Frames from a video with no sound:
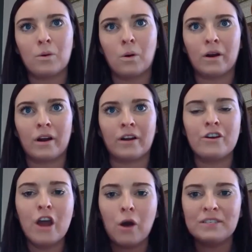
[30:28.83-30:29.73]
or
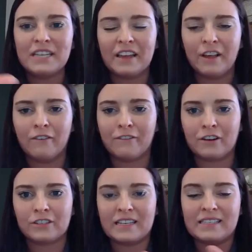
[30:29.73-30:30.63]
no-till
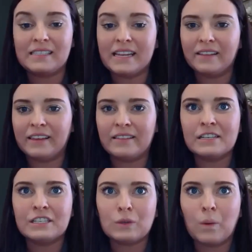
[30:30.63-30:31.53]
versus tilling
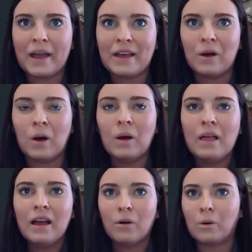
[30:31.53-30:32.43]
the soil
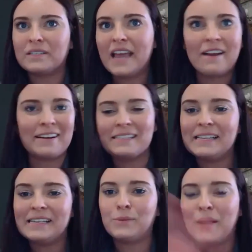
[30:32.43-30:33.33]
or
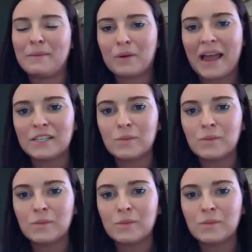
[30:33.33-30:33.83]
terraces, windbreaks?